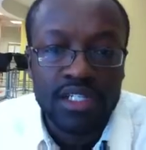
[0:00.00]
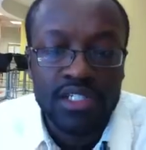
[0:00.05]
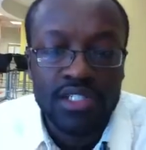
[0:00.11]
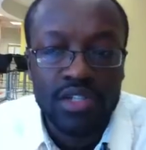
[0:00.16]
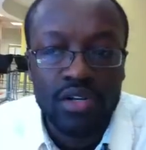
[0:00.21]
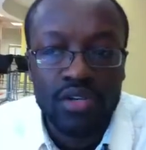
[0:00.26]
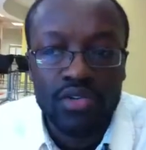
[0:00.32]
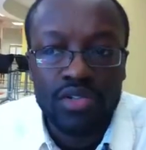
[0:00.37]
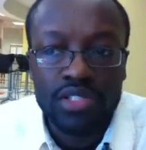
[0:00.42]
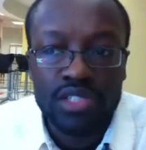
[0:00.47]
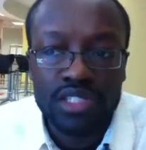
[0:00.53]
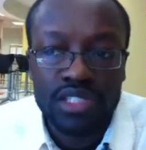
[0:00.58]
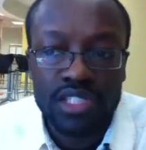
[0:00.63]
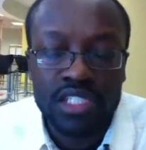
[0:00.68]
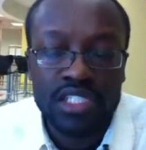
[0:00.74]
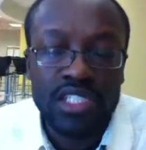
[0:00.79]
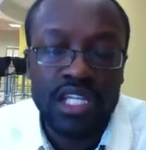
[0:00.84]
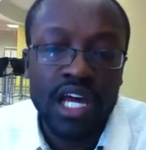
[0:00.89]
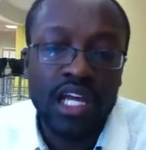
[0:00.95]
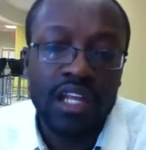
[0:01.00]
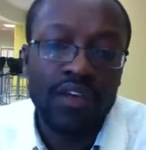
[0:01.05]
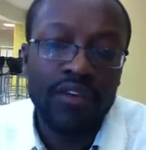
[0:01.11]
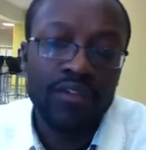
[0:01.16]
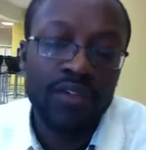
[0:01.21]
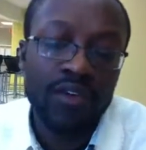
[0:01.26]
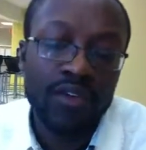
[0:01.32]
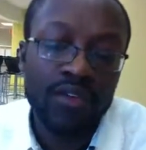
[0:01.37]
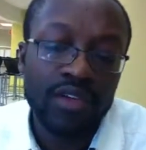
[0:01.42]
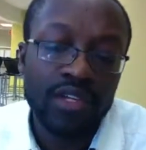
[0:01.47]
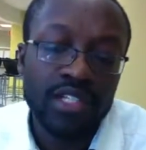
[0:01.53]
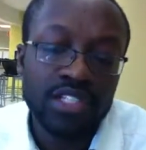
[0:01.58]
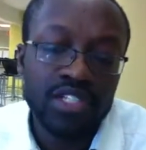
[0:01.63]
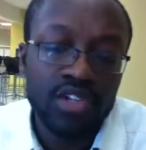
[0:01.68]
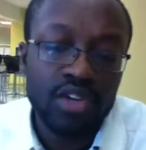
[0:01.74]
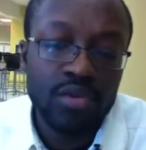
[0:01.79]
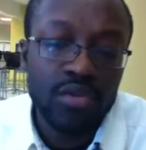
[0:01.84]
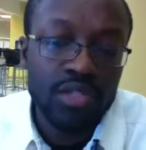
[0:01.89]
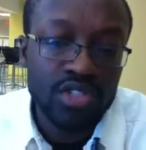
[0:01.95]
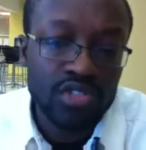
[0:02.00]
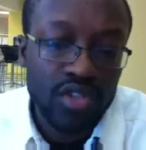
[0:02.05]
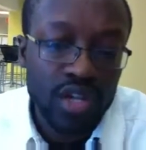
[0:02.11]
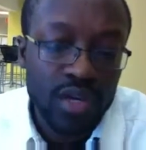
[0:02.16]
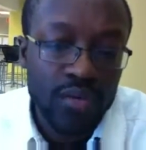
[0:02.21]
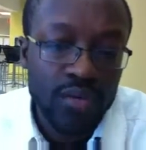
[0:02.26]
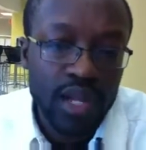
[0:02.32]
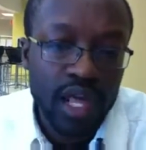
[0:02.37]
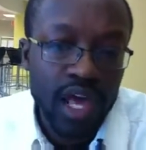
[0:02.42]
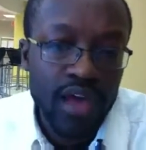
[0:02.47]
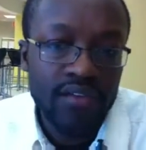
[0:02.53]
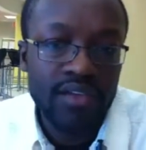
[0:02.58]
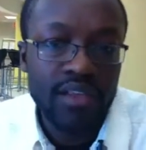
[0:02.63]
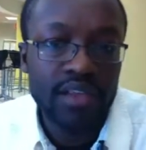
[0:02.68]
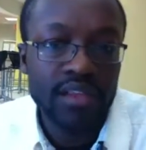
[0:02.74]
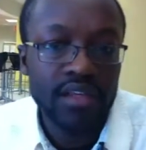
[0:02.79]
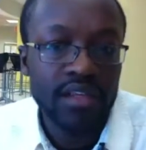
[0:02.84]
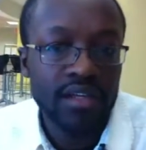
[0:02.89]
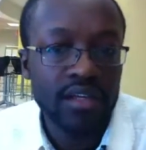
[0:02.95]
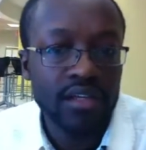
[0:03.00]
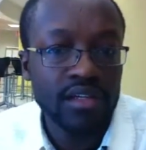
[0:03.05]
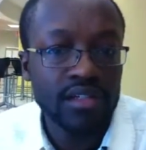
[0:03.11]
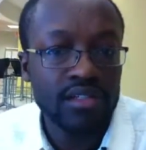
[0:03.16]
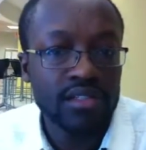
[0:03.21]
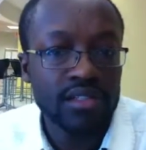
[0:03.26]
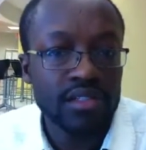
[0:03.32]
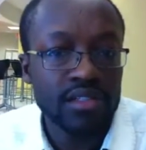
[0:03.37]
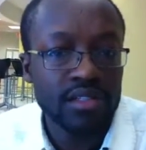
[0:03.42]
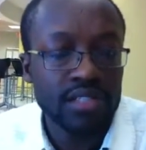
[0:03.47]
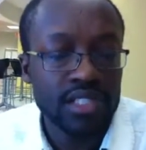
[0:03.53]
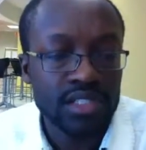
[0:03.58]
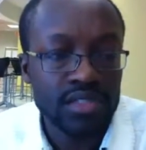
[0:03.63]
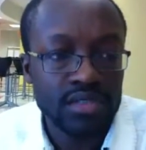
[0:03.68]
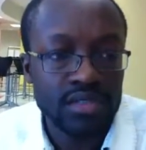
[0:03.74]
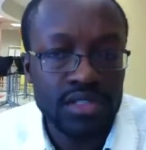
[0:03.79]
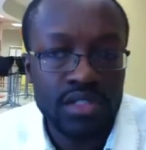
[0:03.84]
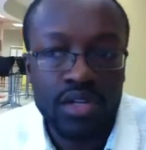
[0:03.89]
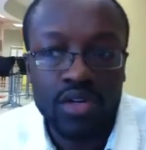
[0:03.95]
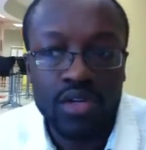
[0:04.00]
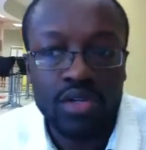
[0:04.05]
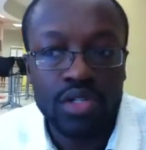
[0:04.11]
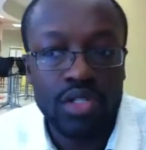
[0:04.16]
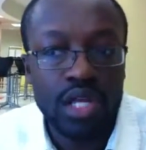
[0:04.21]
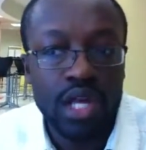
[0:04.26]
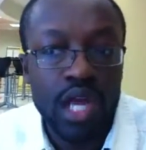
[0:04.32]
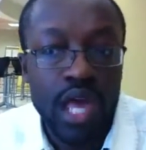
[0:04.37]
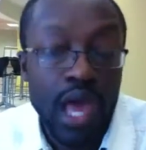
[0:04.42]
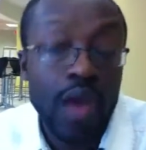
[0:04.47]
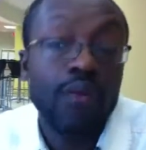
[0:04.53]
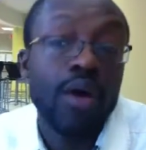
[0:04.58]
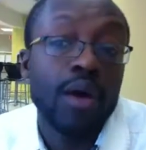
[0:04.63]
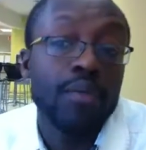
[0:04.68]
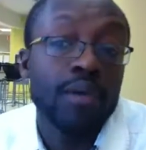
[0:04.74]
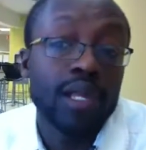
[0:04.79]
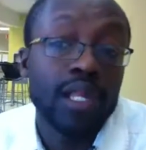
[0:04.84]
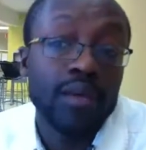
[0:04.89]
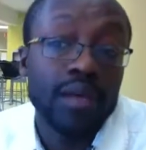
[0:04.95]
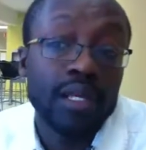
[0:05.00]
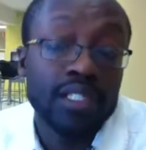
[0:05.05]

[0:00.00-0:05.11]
So it's just kind of a very disturbing trend with having the, you know, NYPD